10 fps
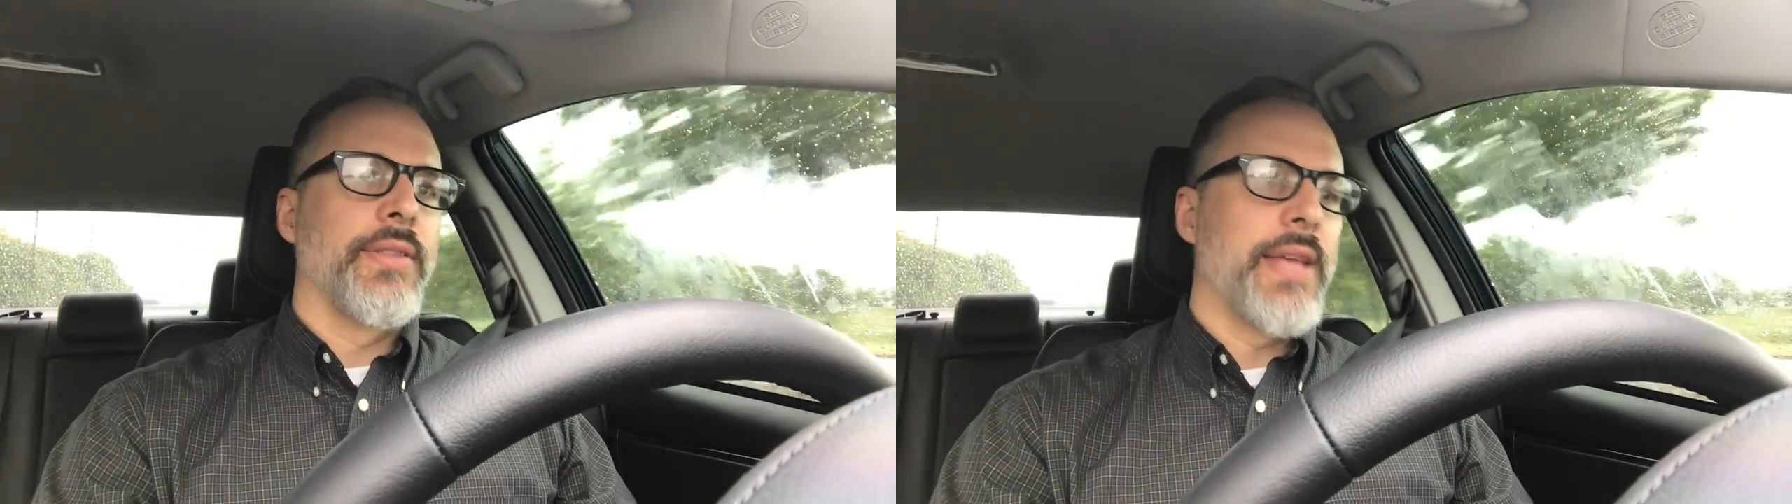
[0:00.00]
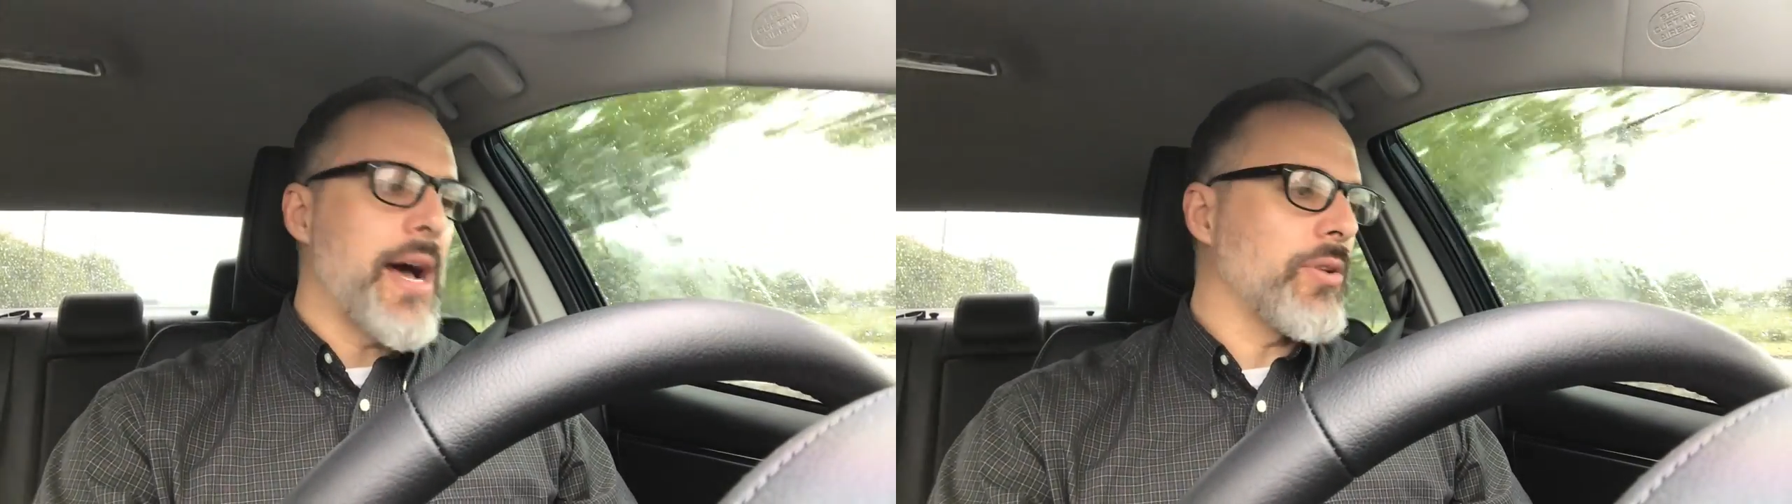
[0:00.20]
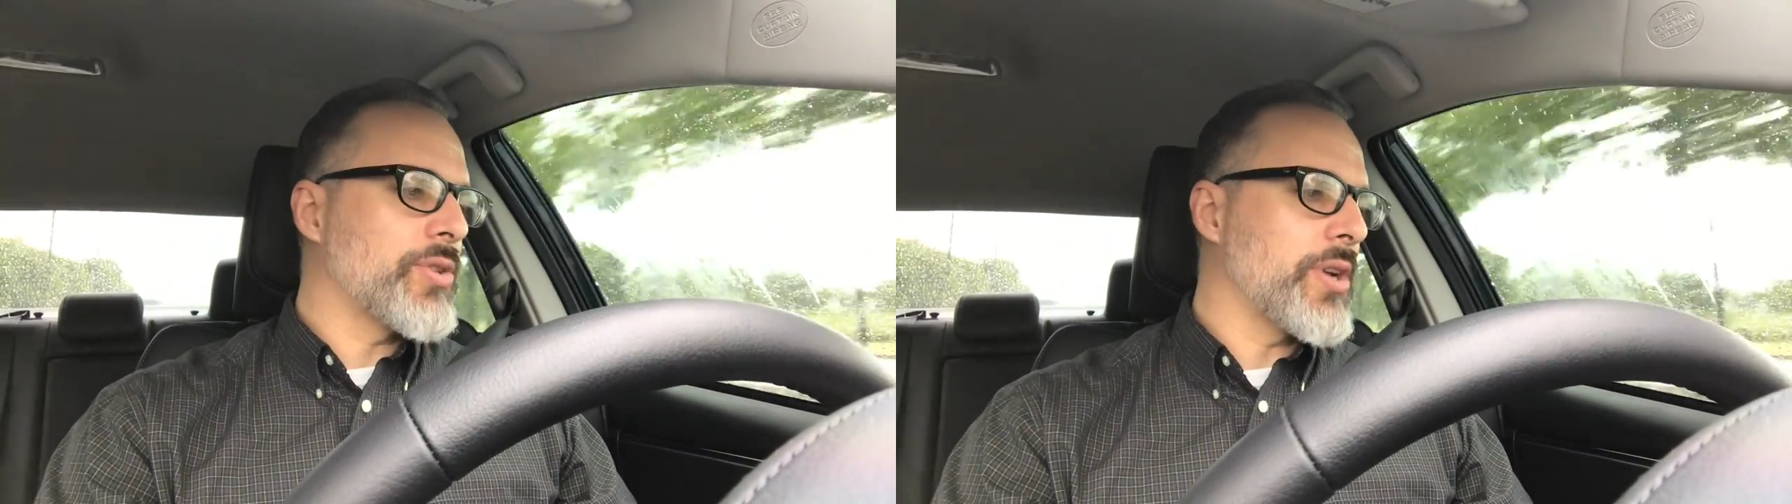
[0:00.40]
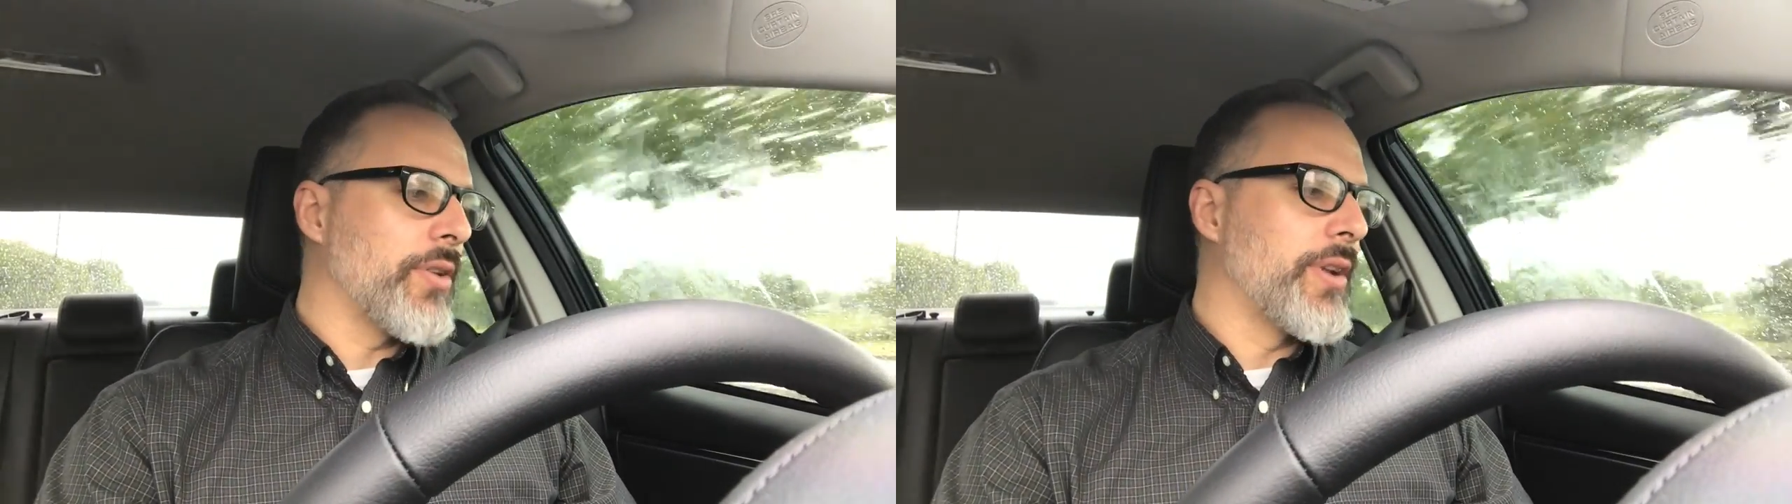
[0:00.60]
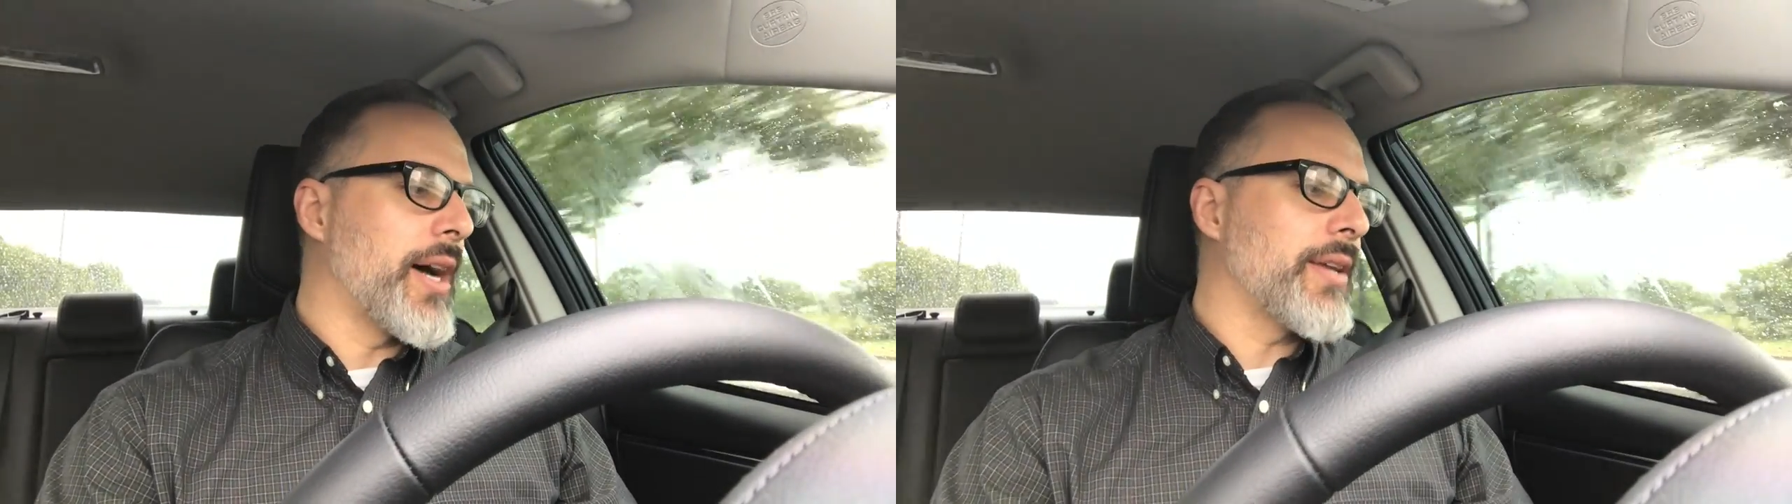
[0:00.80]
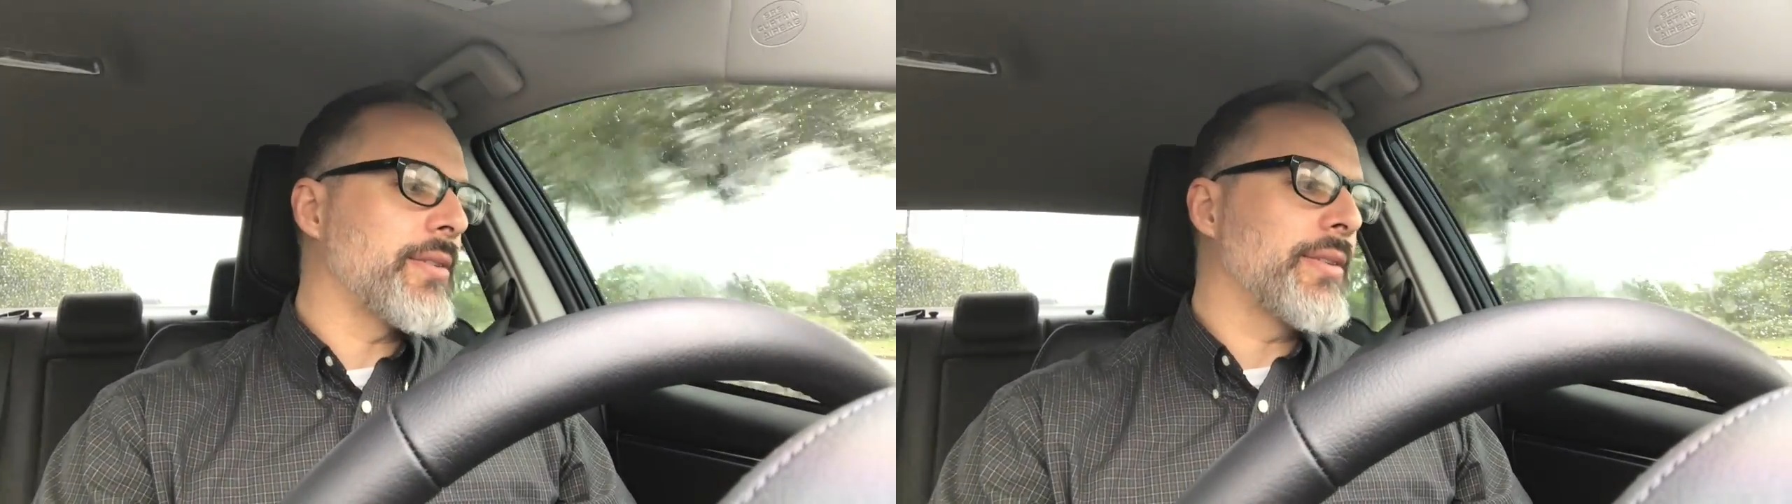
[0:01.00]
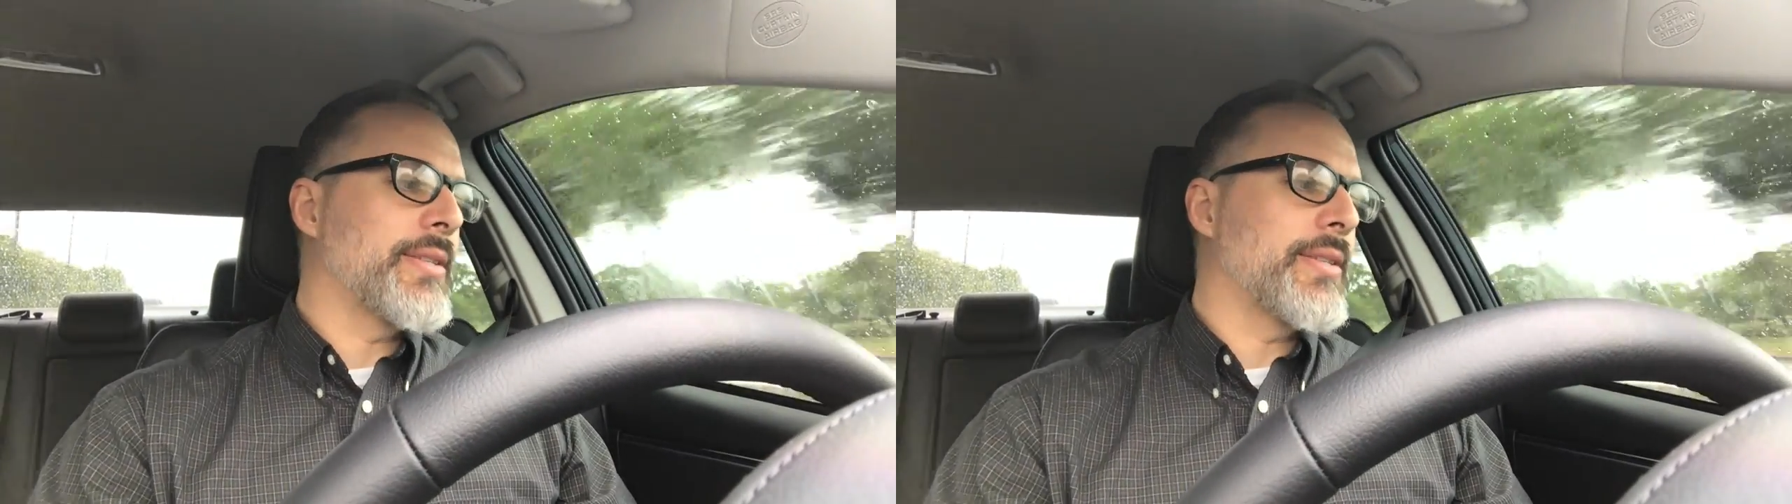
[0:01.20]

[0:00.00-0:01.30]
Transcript: "Thou shalt not